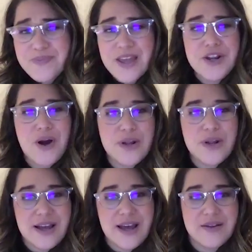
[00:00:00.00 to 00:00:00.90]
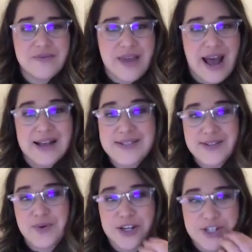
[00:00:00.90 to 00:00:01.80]
you know, I wanted to kind of ask
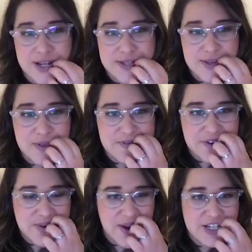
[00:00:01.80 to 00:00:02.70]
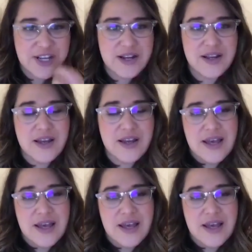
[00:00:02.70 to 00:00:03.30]
this question. So this first question,